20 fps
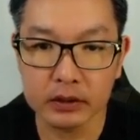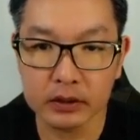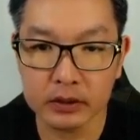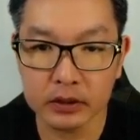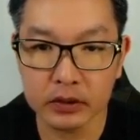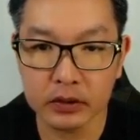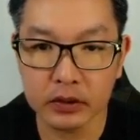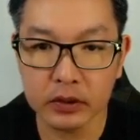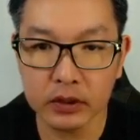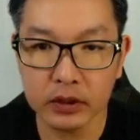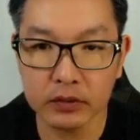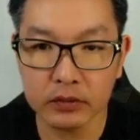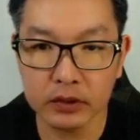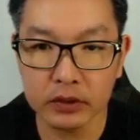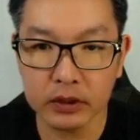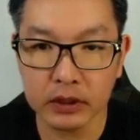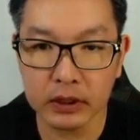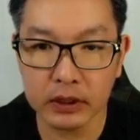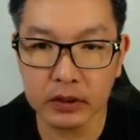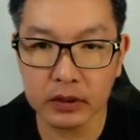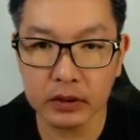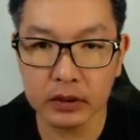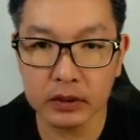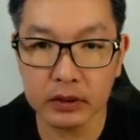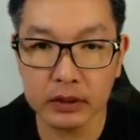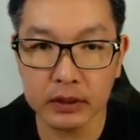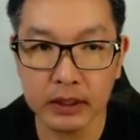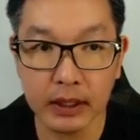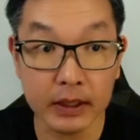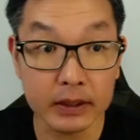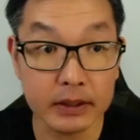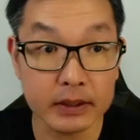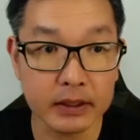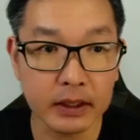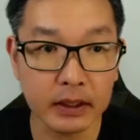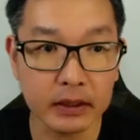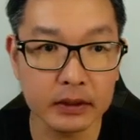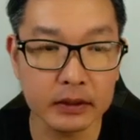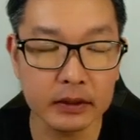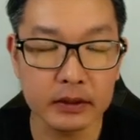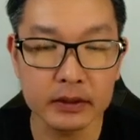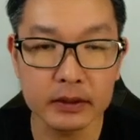So you have to click on Get Started.